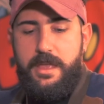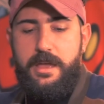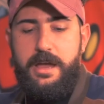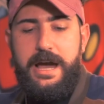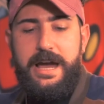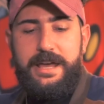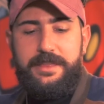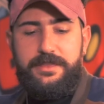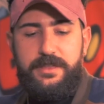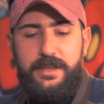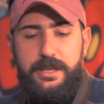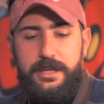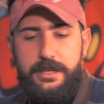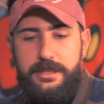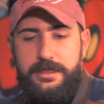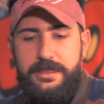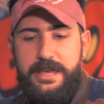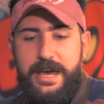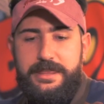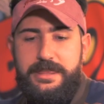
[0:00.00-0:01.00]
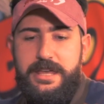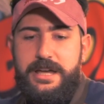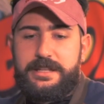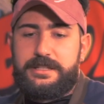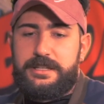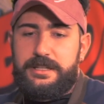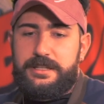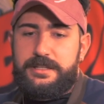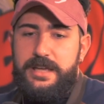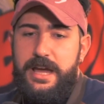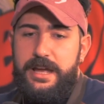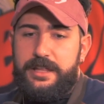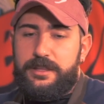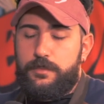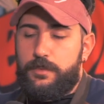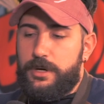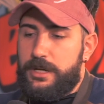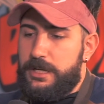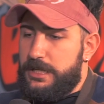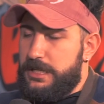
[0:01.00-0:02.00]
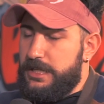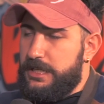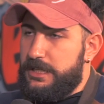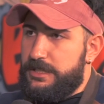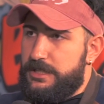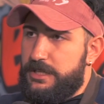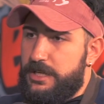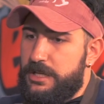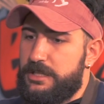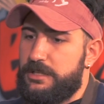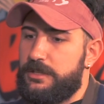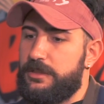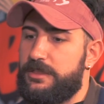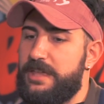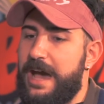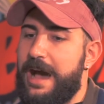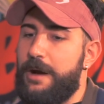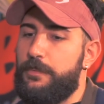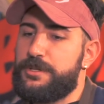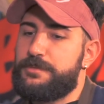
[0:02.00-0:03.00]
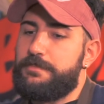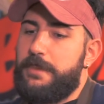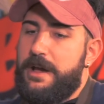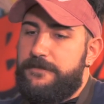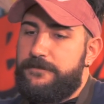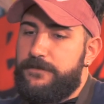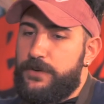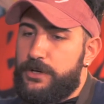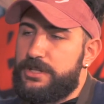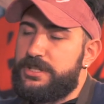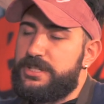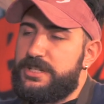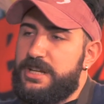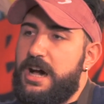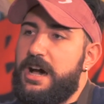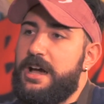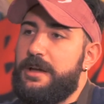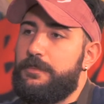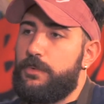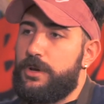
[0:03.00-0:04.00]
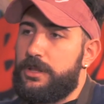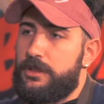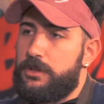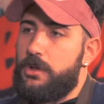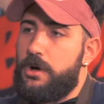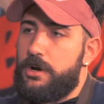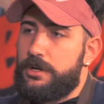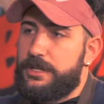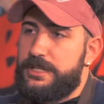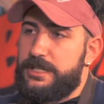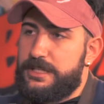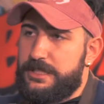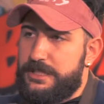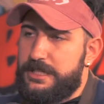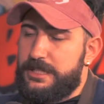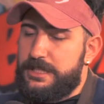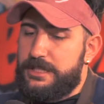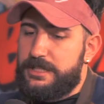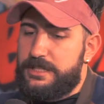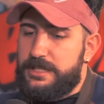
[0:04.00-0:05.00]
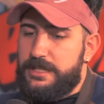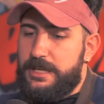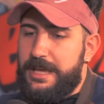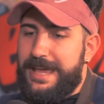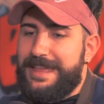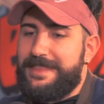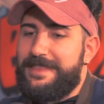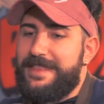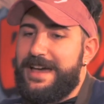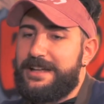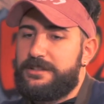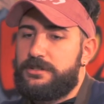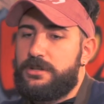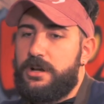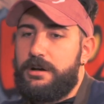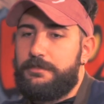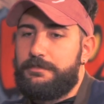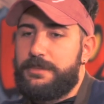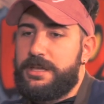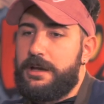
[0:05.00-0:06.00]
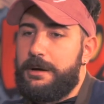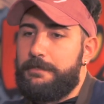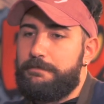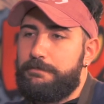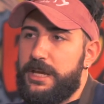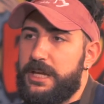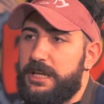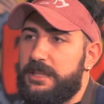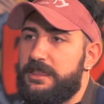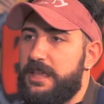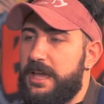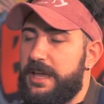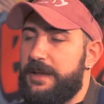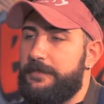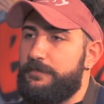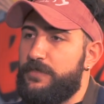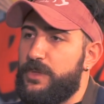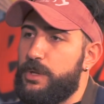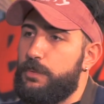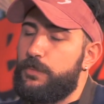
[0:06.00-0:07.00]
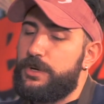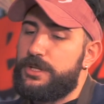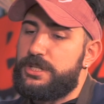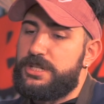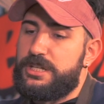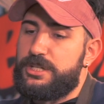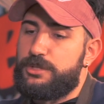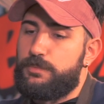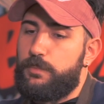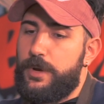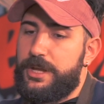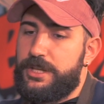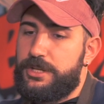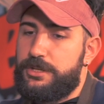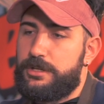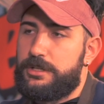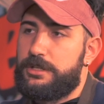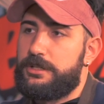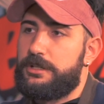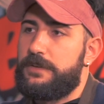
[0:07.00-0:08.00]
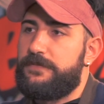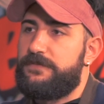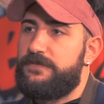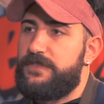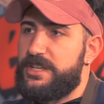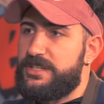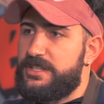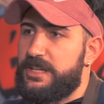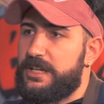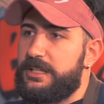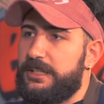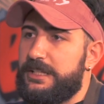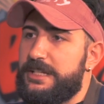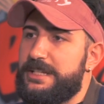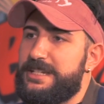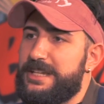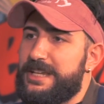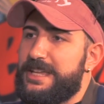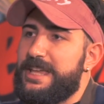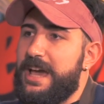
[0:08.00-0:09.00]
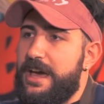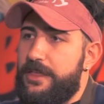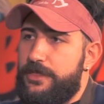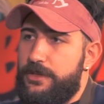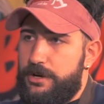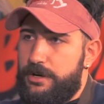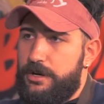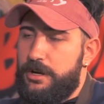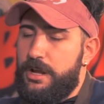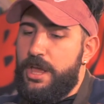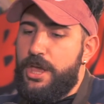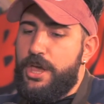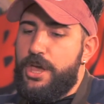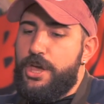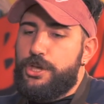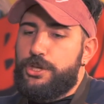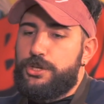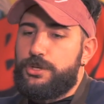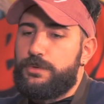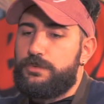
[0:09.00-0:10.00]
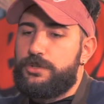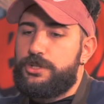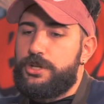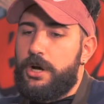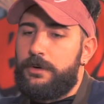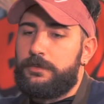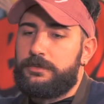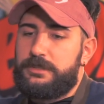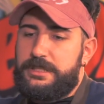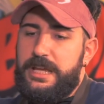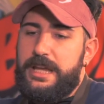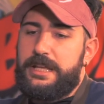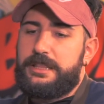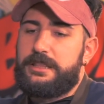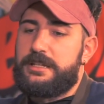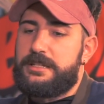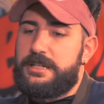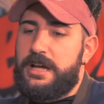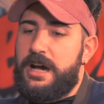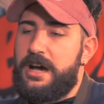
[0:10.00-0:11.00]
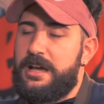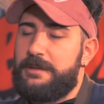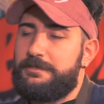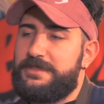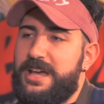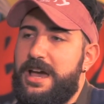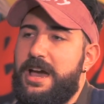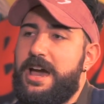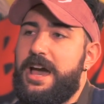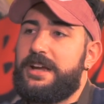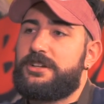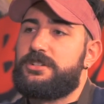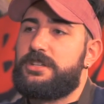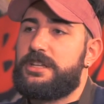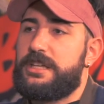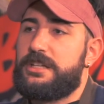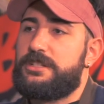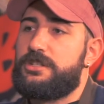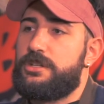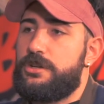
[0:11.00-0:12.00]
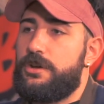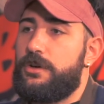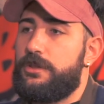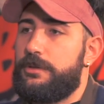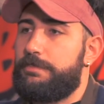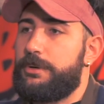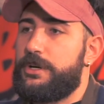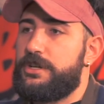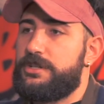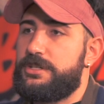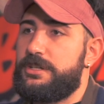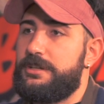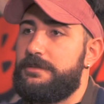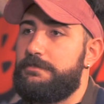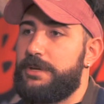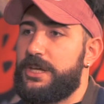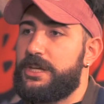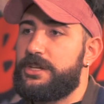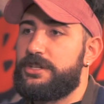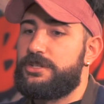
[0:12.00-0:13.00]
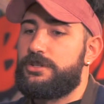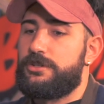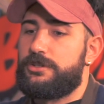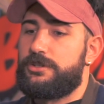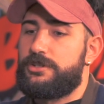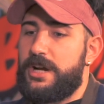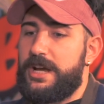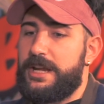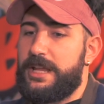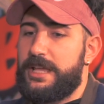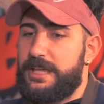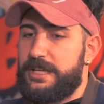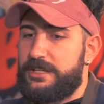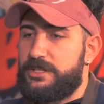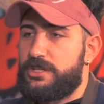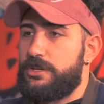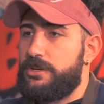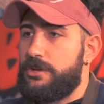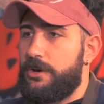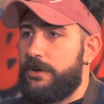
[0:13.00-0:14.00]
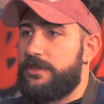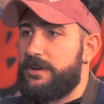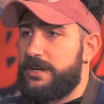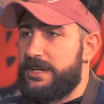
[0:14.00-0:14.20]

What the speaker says: I think that that's exactly what it is. That was my first time with long distance, and that taught me a big thing, which is when you're physically together, you don't take the time to actually get to know the person because you're trying to get to know their